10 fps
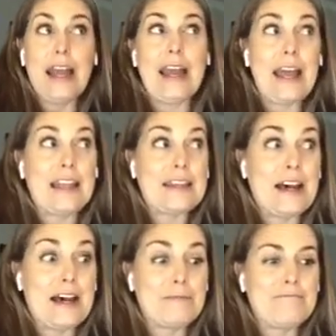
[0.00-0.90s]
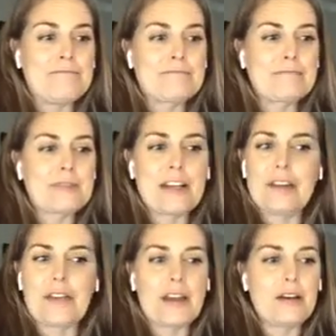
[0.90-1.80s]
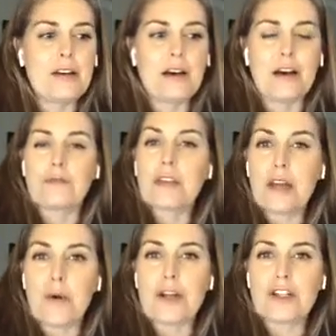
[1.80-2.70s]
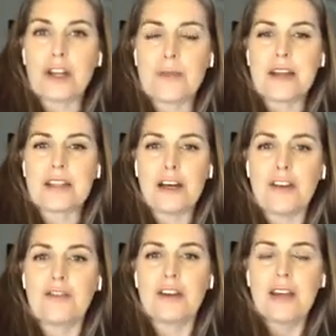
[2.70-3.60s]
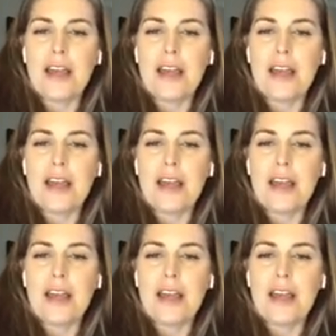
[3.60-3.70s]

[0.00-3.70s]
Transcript: and I'm like really questioning myself.